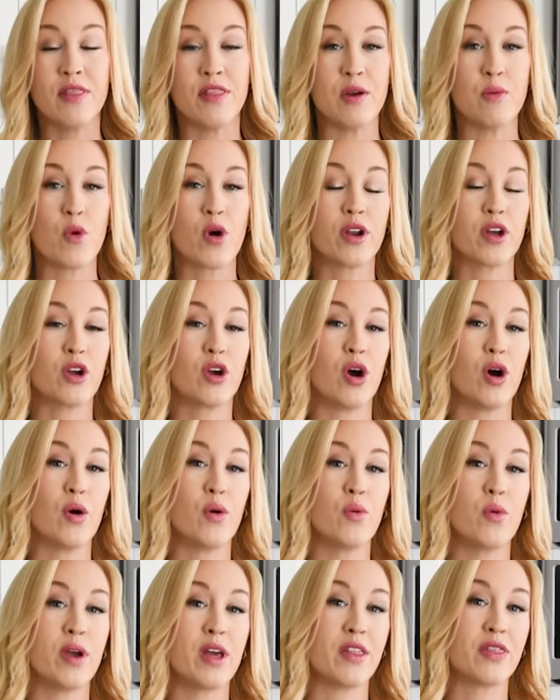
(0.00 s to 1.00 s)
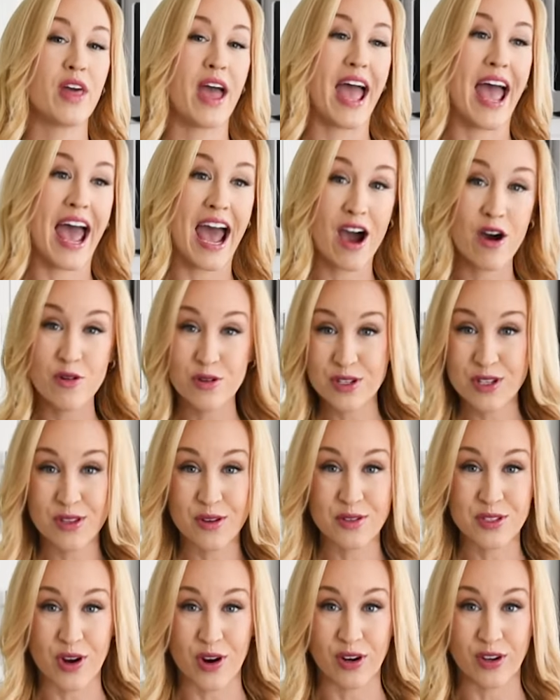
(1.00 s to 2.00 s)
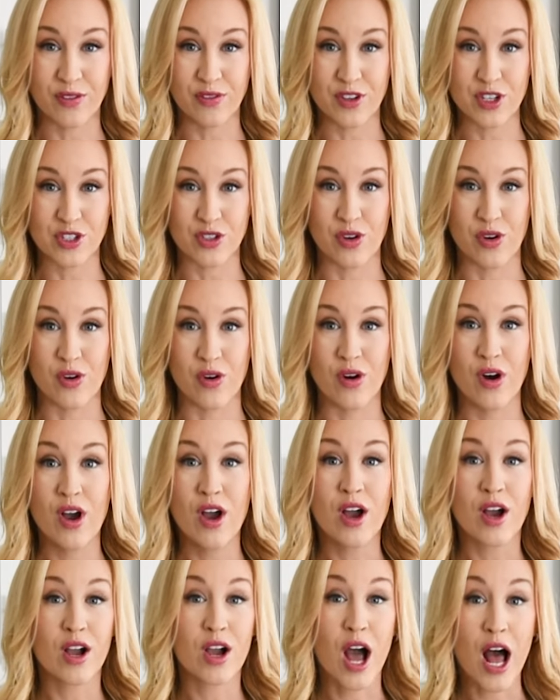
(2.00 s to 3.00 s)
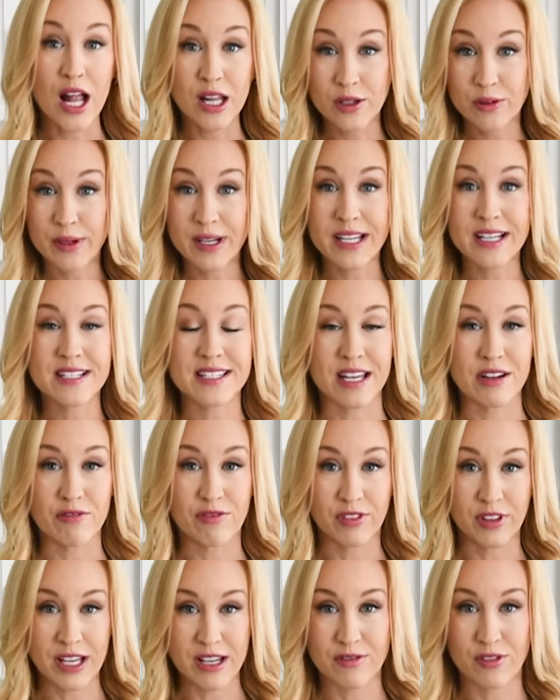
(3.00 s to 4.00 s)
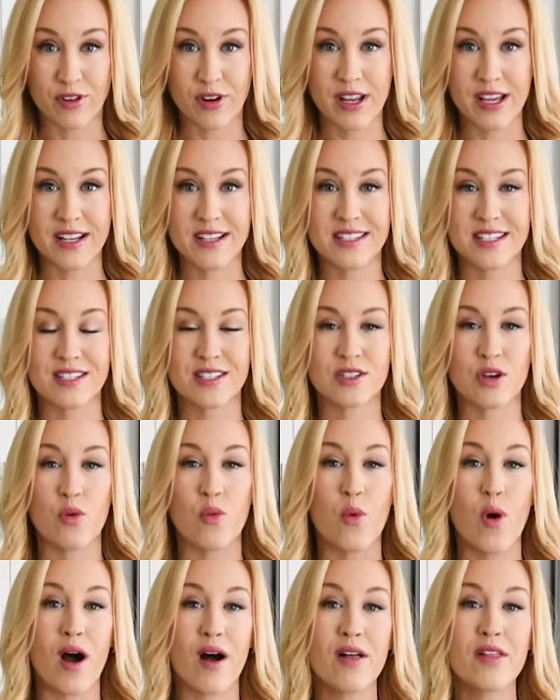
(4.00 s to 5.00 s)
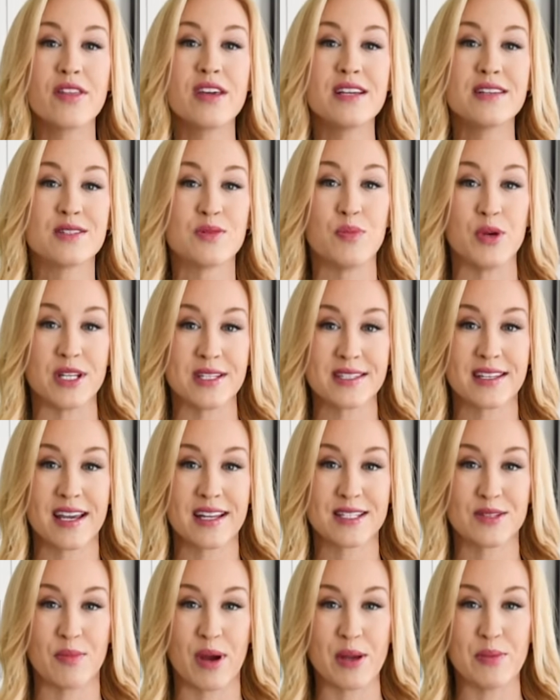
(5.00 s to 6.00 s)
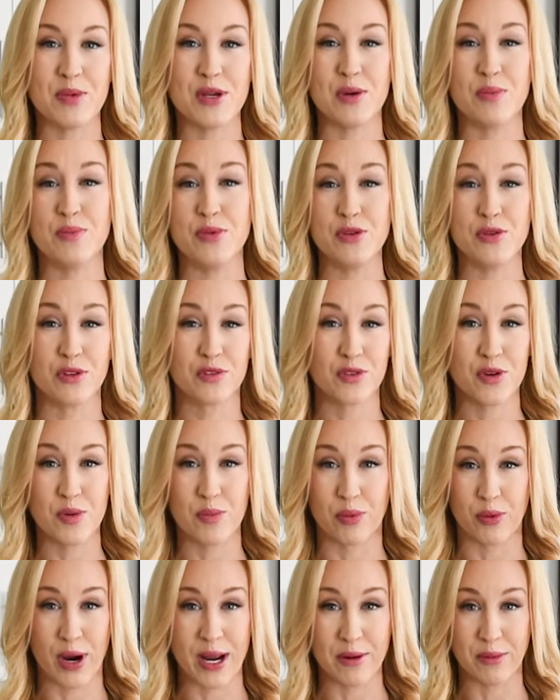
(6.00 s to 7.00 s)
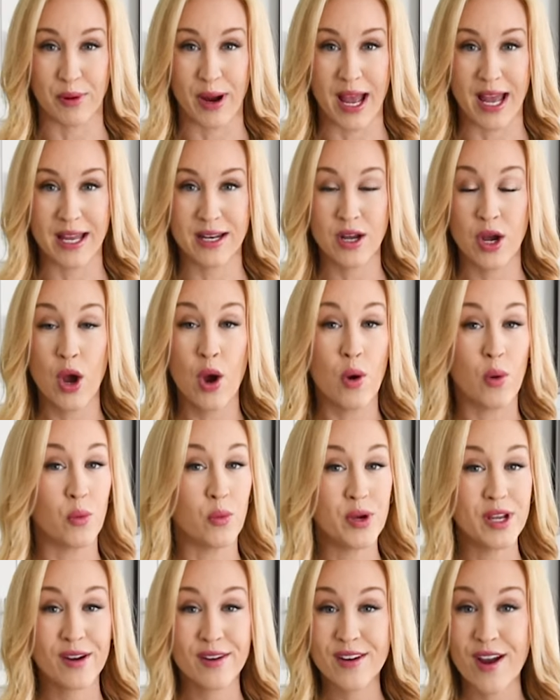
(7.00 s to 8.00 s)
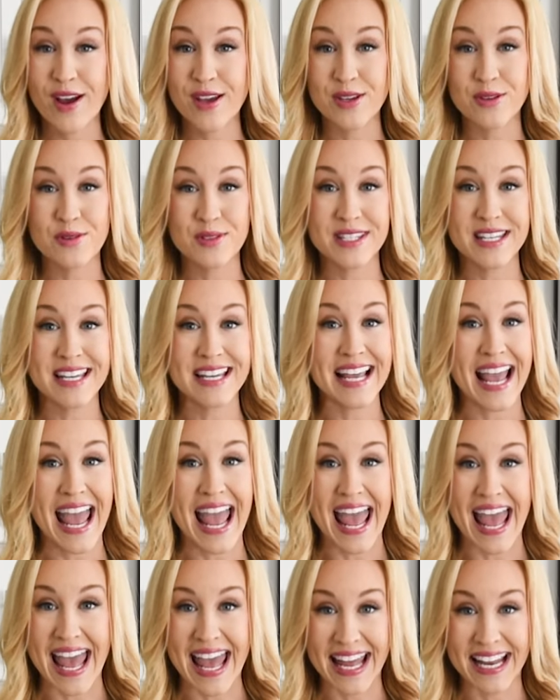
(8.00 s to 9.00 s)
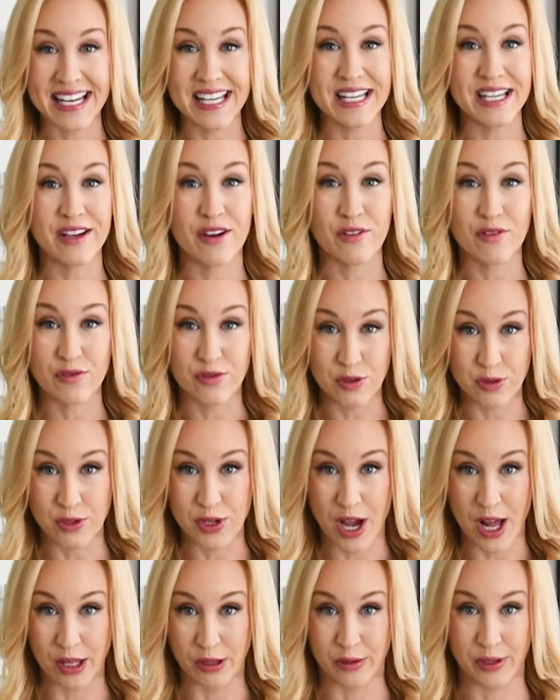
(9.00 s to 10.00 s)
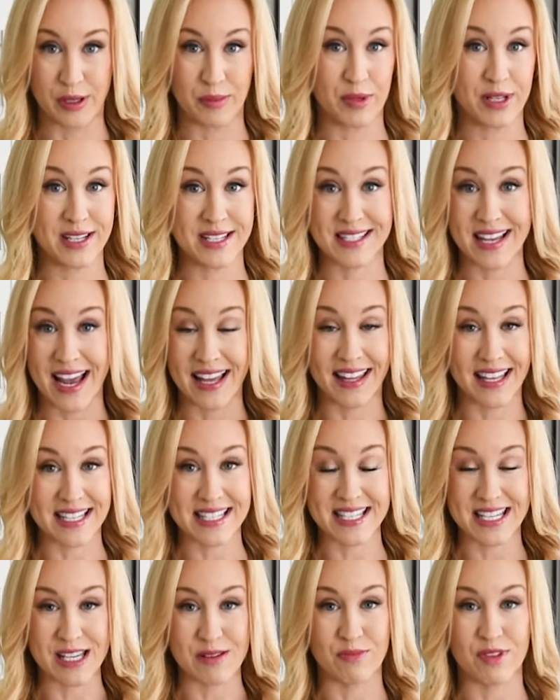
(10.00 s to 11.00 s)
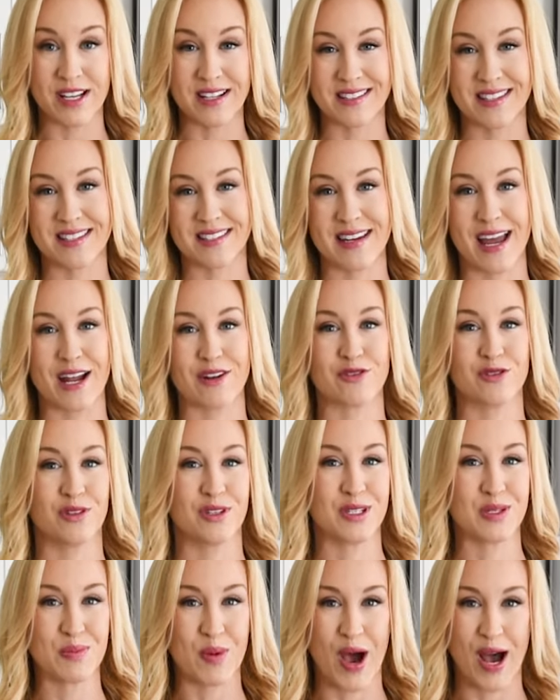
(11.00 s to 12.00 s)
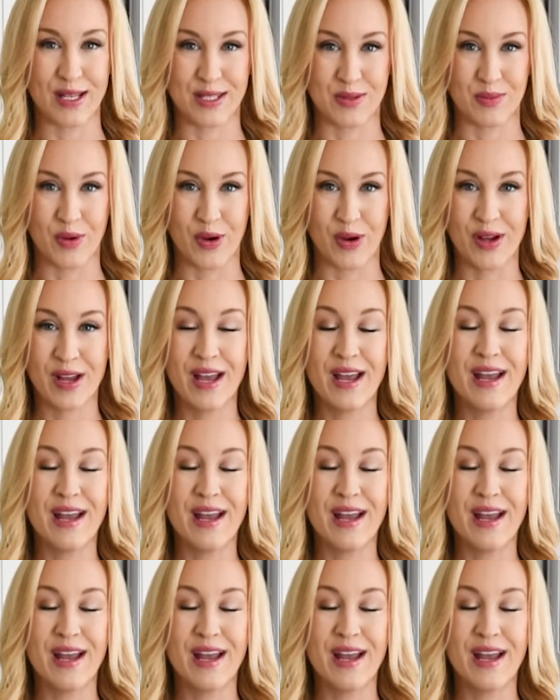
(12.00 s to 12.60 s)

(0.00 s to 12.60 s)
they want to go without those artificial colorings and flavorings. And so while these biscuits might be a beautiful bright red, we are not using any food coloring because I like to keep things as natural as possible.